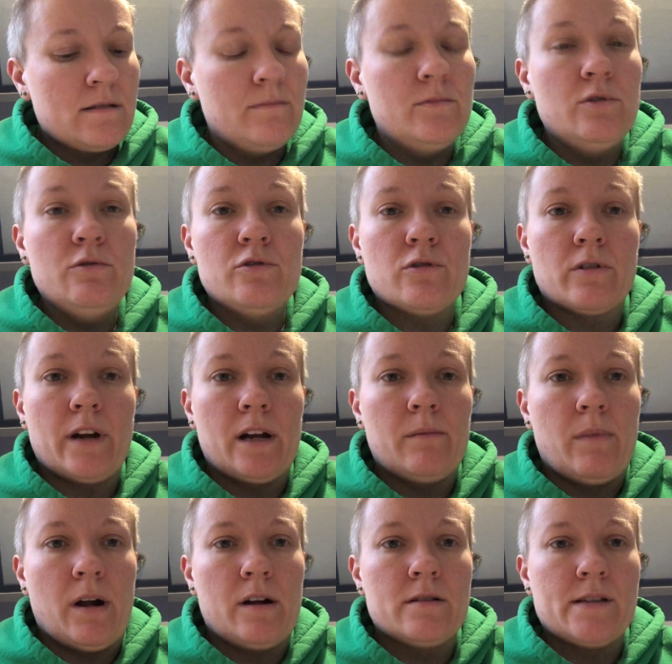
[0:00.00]
some Nutri-Grain
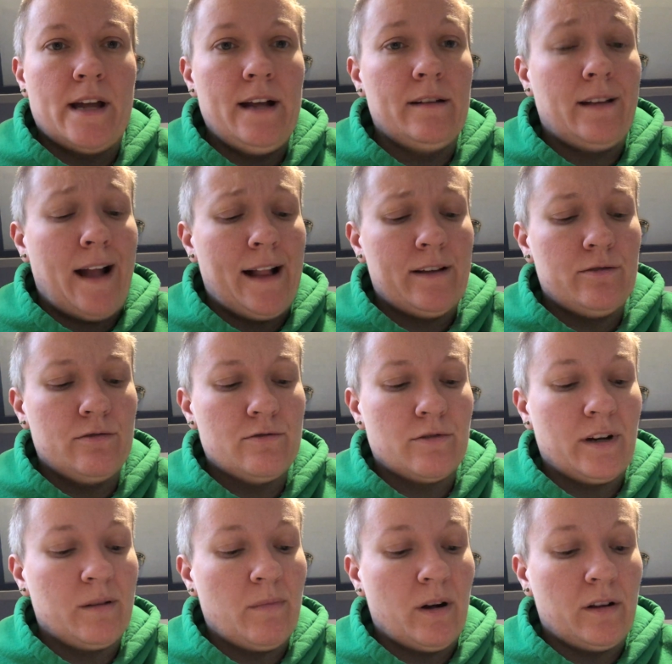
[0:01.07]
bars. I hadn't had a
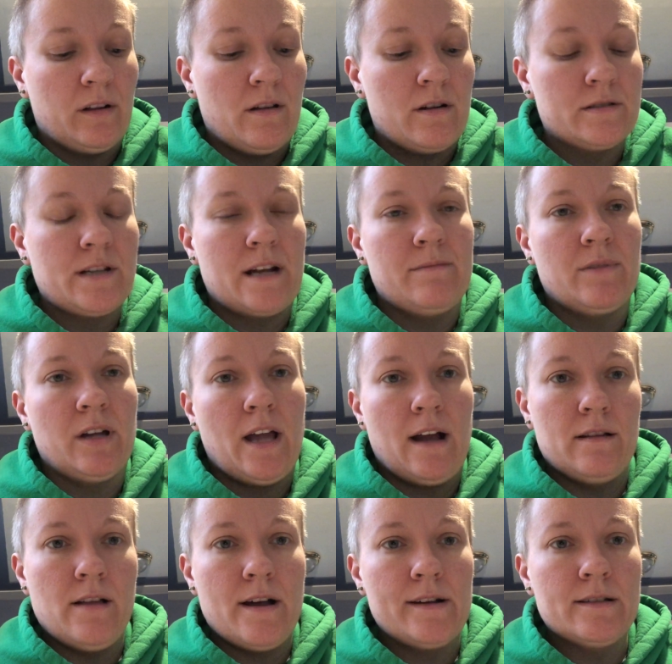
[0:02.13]
Nutri-Grain bar in a long time, but
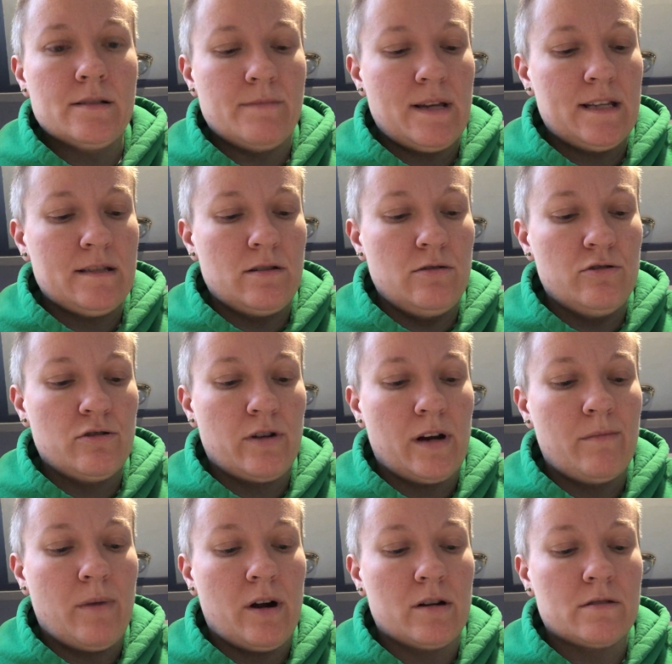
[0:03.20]
Kellogg's makes the
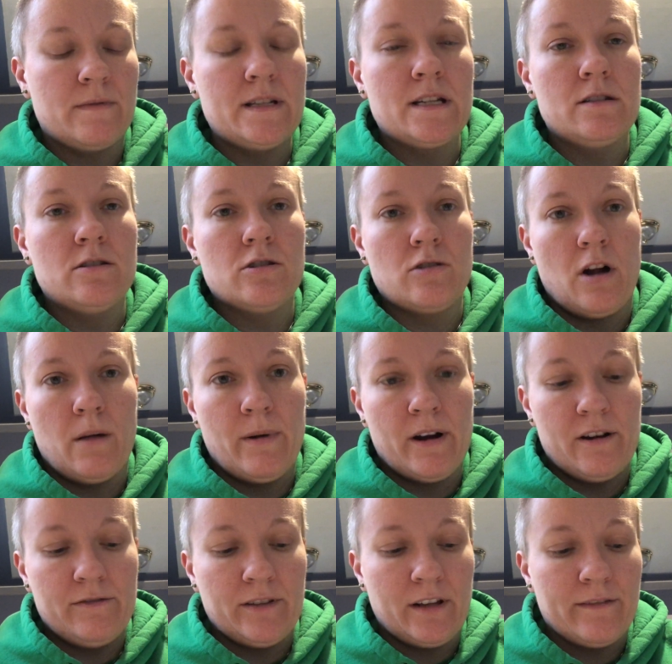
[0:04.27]
Nutri-Grain bars. We did
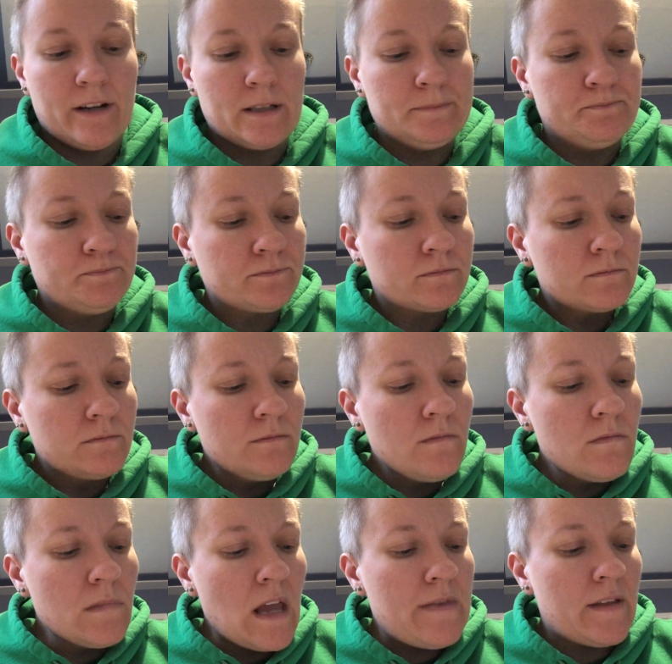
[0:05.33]
strawberry flavor,
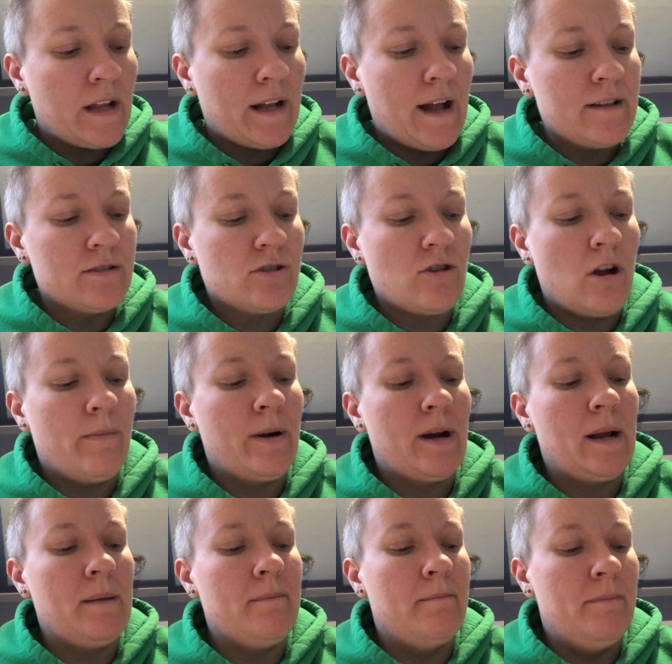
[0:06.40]
and then I got
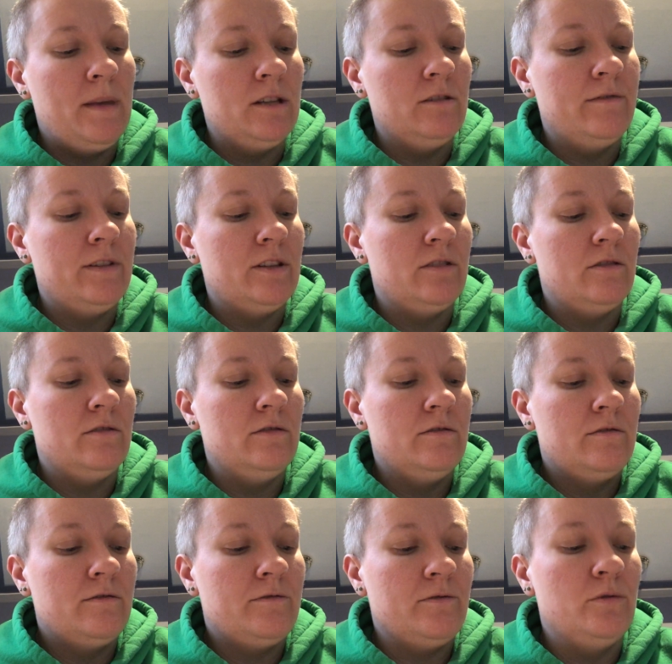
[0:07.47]
strawberry Millville
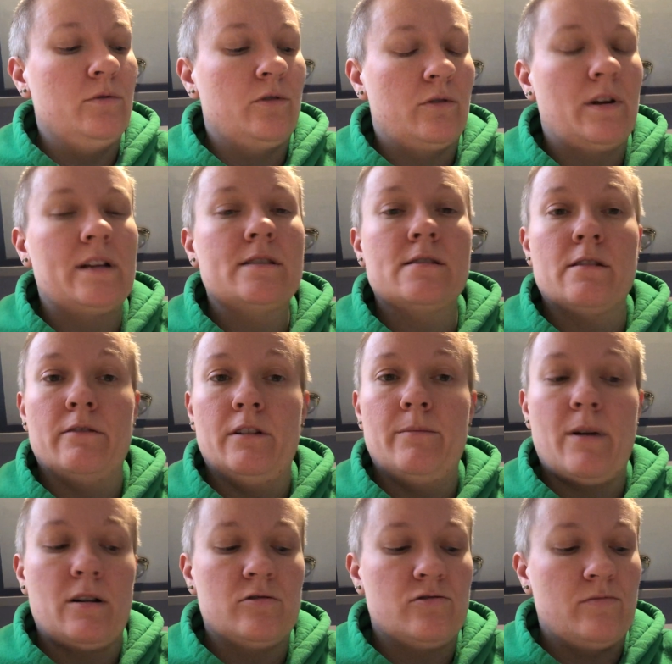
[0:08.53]
fruit and grain cereal
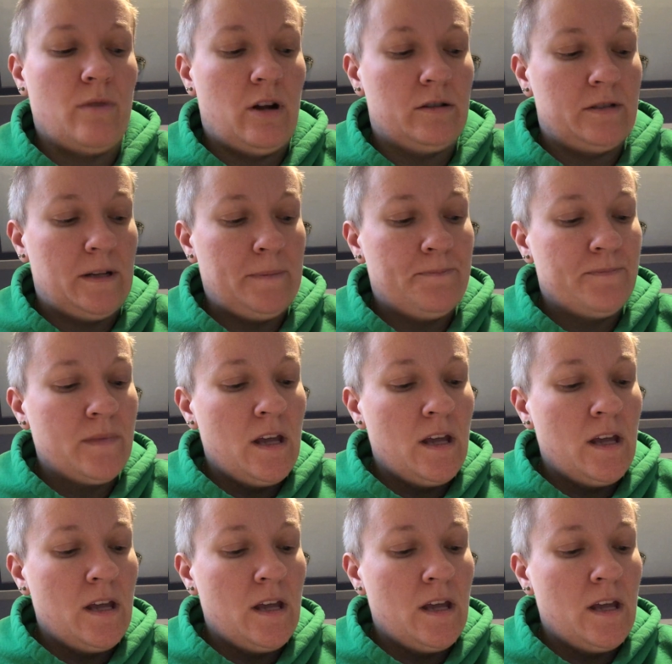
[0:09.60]
bars from Aldi.